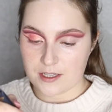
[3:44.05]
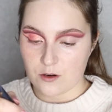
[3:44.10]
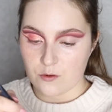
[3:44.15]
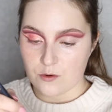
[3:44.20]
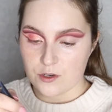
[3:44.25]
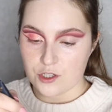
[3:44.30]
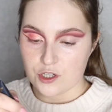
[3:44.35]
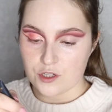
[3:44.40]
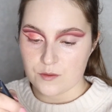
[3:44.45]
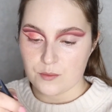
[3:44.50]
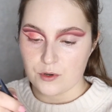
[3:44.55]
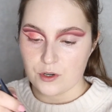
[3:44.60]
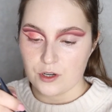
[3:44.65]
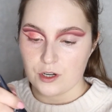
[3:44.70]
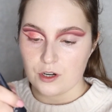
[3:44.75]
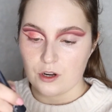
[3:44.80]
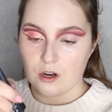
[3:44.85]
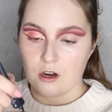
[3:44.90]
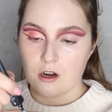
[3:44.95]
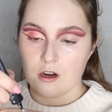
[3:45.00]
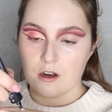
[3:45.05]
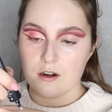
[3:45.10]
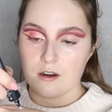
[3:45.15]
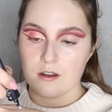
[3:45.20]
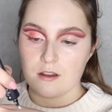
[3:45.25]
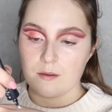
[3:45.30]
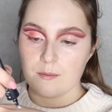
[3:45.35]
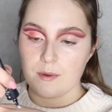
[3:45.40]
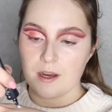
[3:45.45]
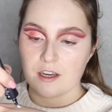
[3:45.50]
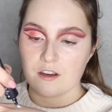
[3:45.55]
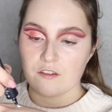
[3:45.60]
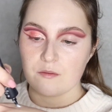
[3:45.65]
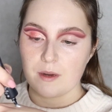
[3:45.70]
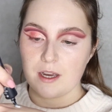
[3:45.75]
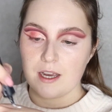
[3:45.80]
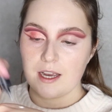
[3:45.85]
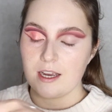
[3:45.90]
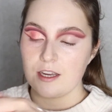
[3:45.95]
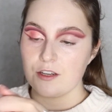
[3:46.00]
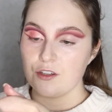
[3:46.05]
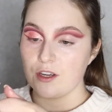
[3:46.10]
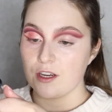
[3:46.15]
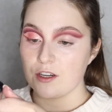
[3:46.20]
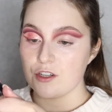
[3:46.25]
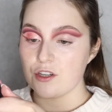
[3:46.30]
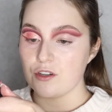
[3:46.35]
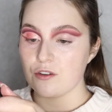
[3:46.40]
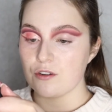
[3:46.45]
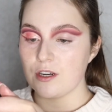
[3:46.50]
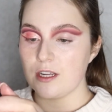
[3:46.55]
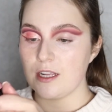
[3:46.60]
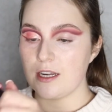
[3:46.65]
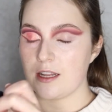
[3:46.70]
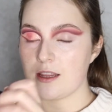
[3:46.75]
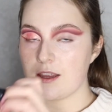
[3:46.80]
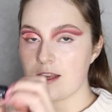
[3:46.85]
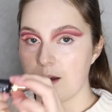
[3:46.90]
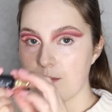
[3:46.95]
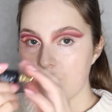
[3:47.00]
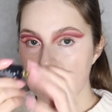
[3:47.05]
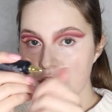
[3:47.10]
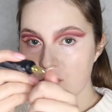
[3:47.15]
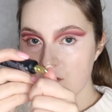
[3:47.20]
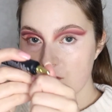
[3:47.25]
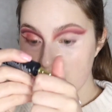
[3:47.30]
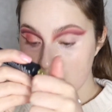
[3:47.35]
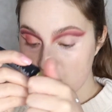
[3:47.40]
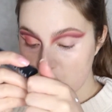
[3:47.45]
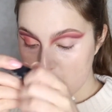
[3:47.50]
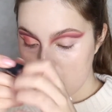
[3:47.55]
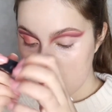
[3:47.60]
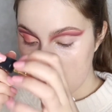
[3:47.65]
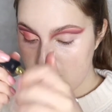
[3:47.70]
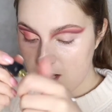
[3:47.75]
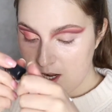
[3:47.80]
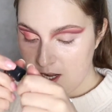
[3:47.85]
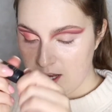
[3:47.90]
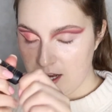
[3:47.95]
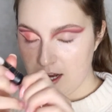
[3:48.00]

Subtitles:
I always just put it on the back of my hand. You actually don't need that much of this one.